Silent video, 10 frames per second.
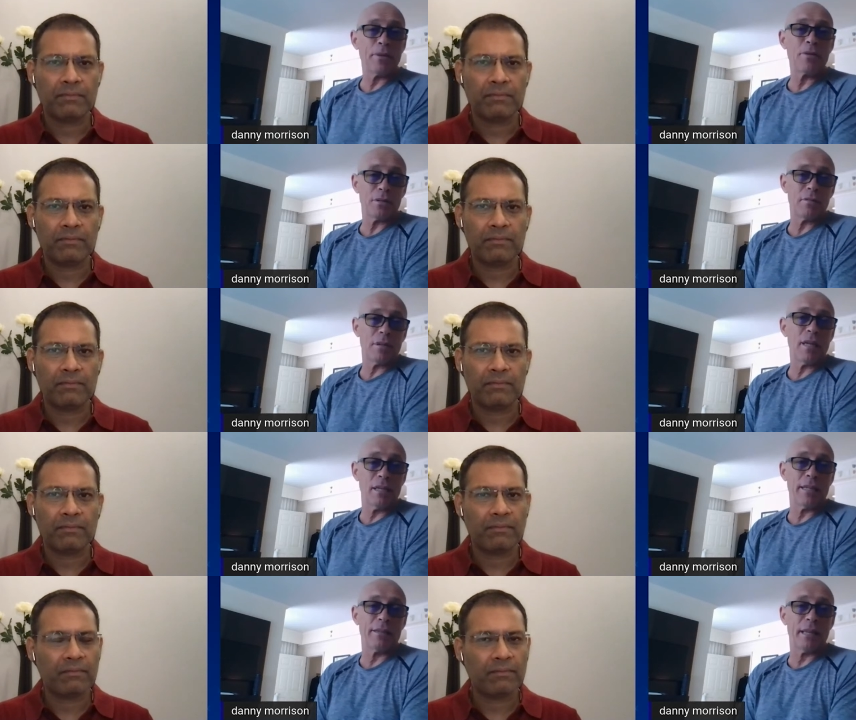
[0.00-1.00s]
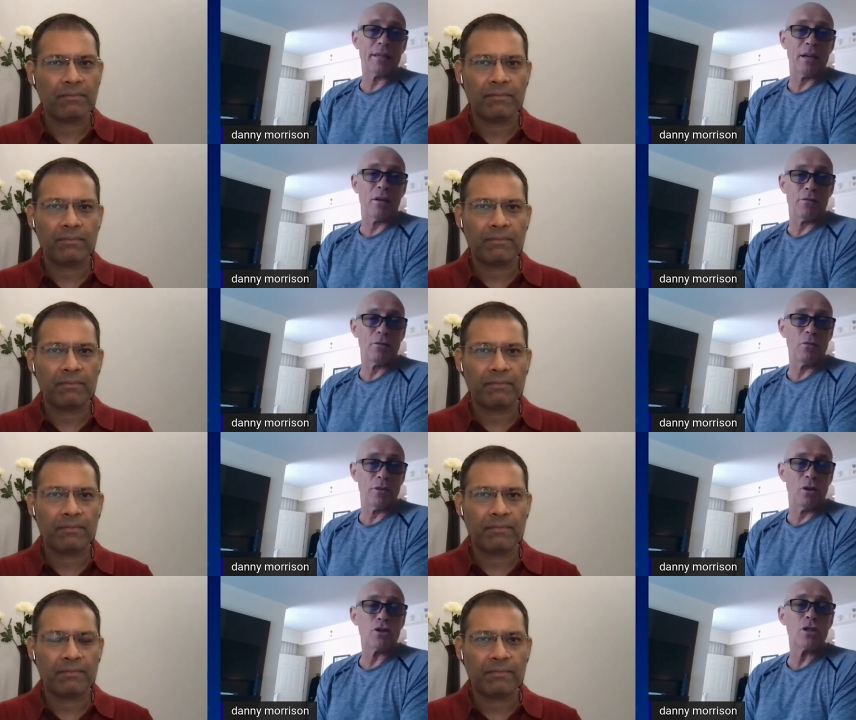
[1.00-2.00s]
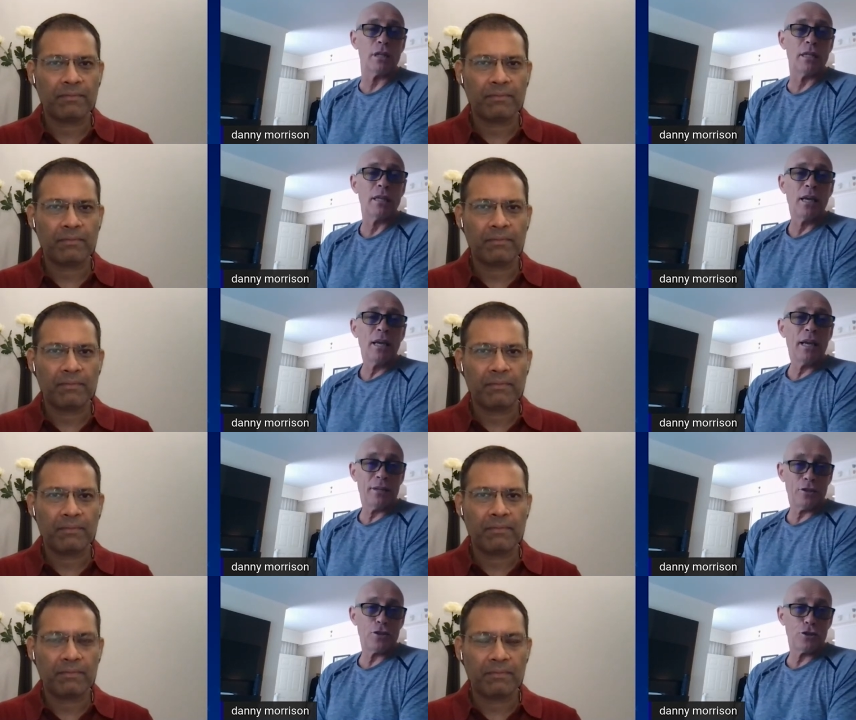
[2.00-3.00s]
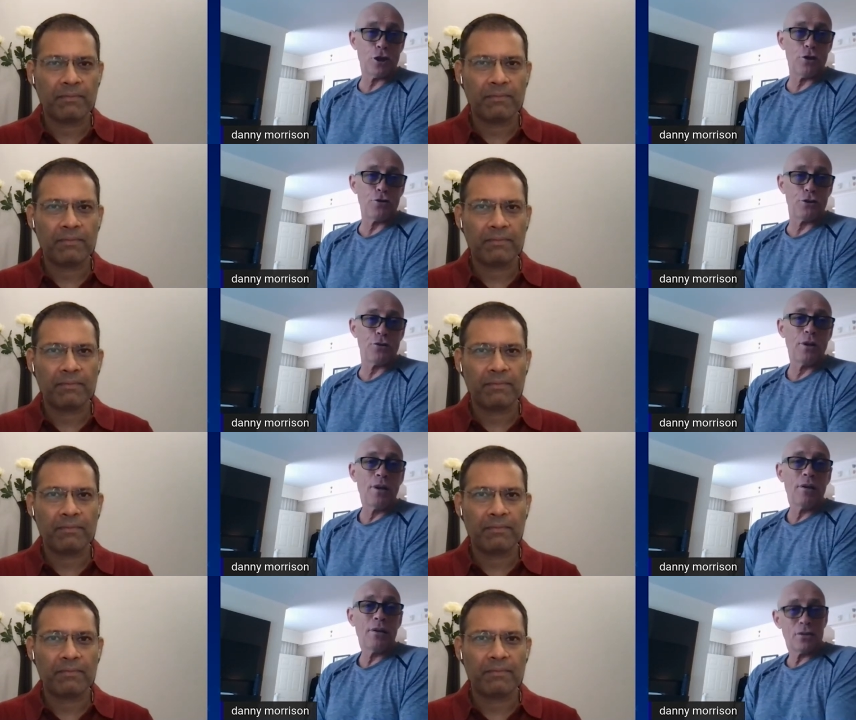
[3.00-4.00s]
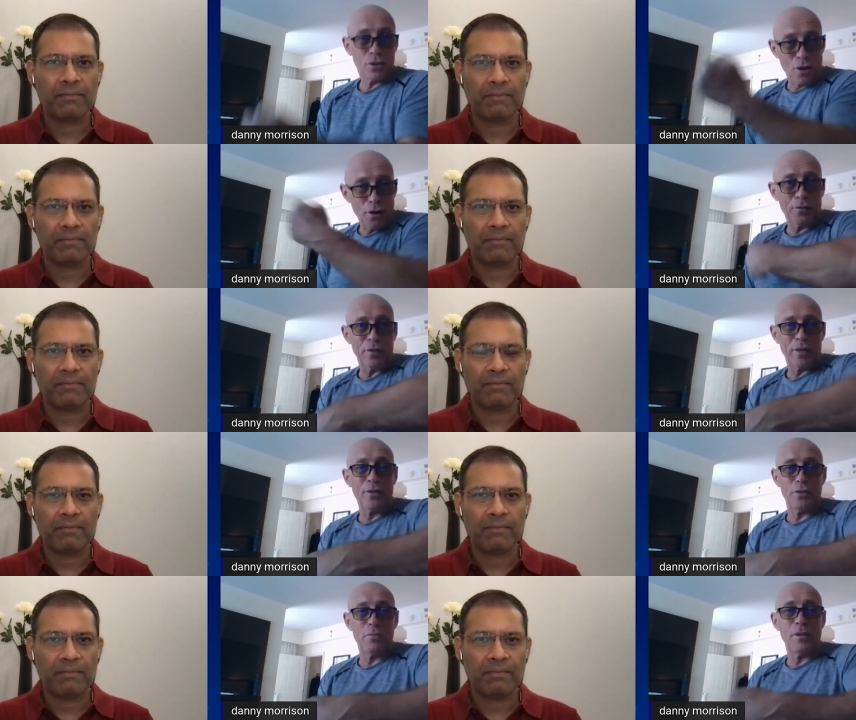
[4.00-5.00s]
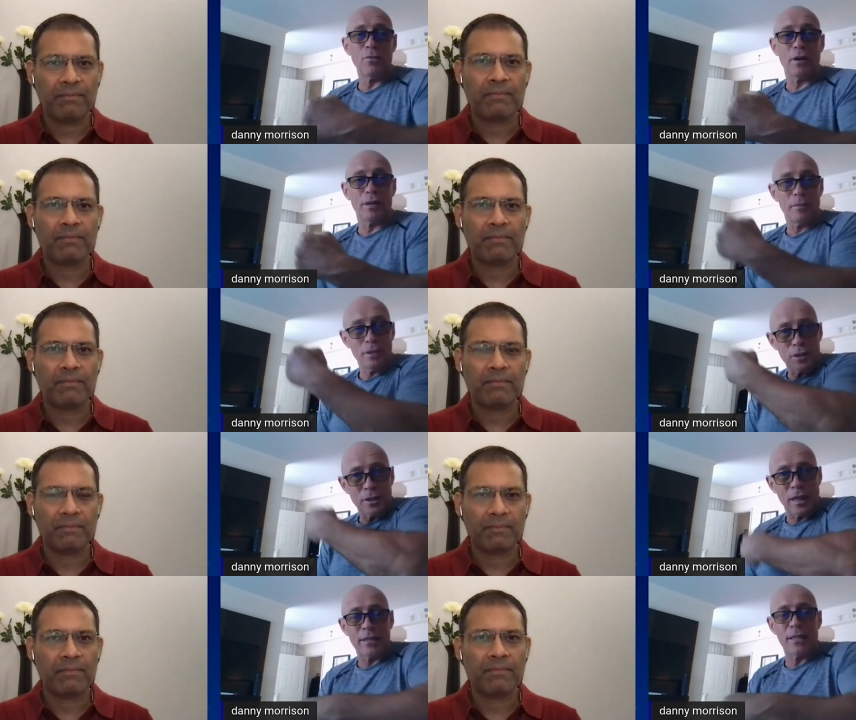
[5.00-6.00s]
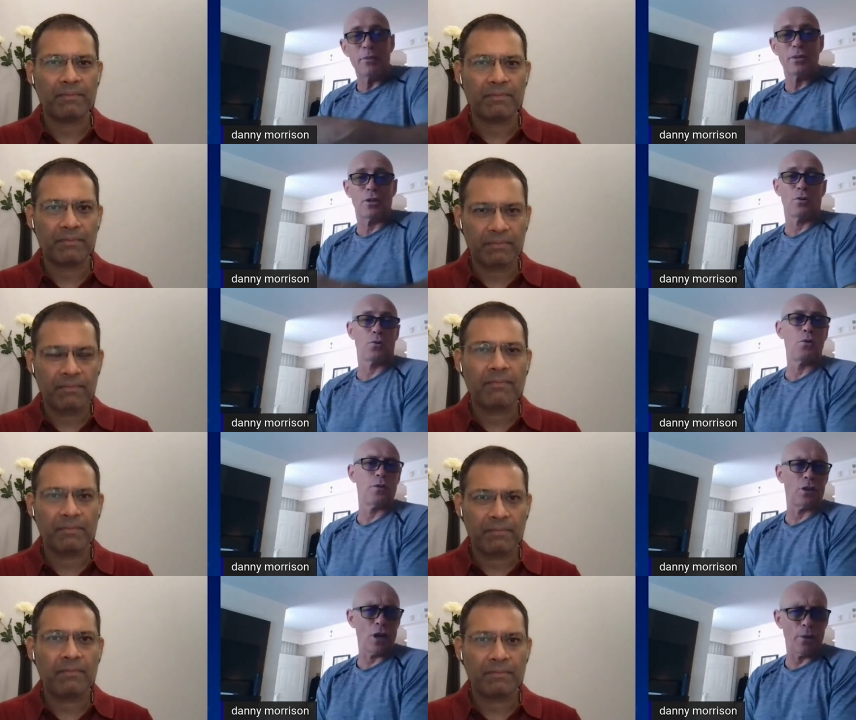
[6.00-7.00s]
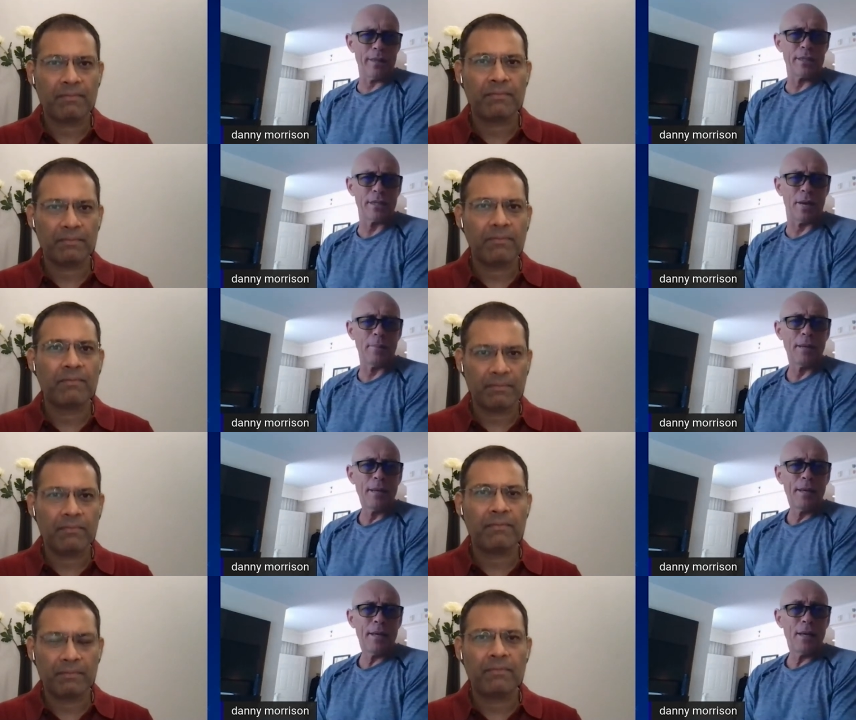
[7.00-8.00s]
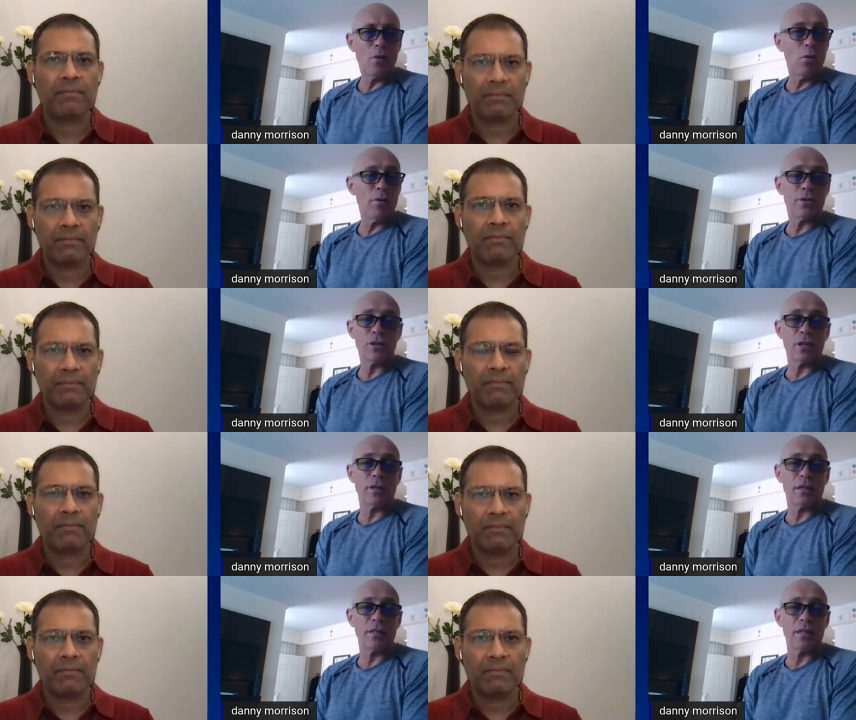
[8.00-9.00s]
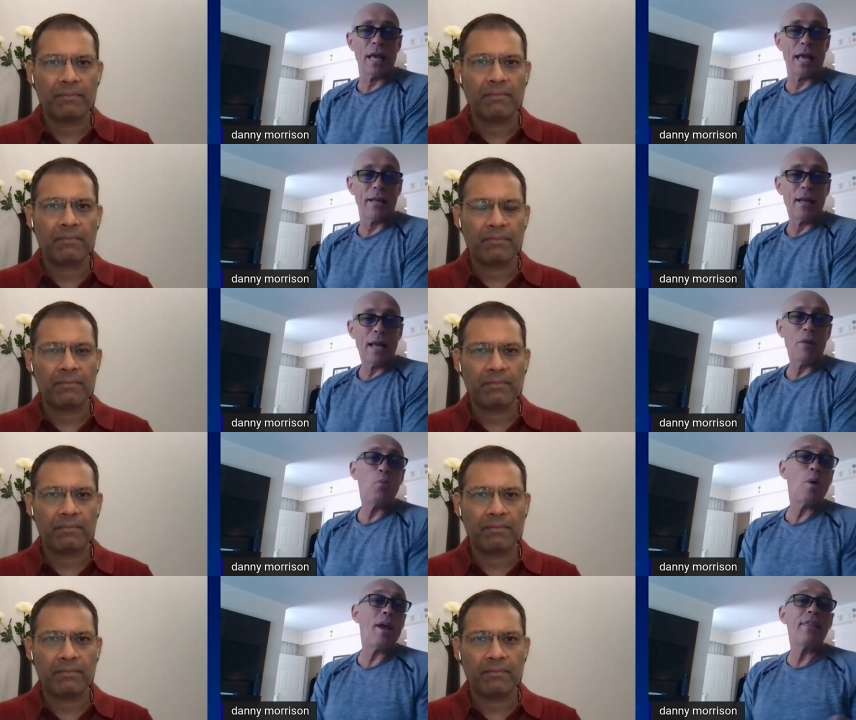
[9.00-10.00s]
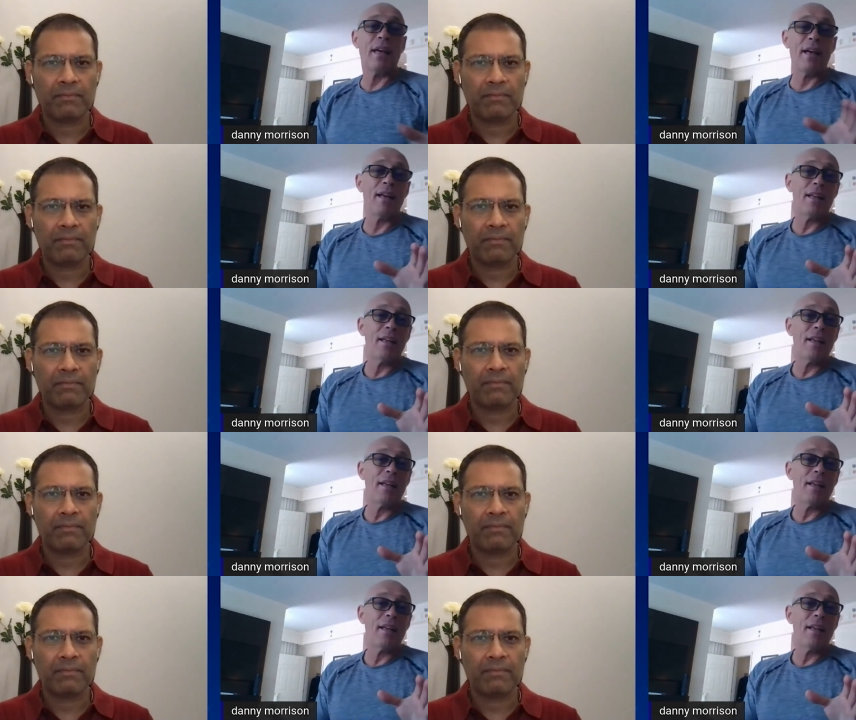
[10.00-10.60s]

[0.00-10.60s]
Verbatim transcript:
Speaker 1: because he let that go at full velocity. And it just showed you, Seifert, as you rightly mentioned, Carter, he was in a groove and going some. Uh, all of a sudden gets that. And whether,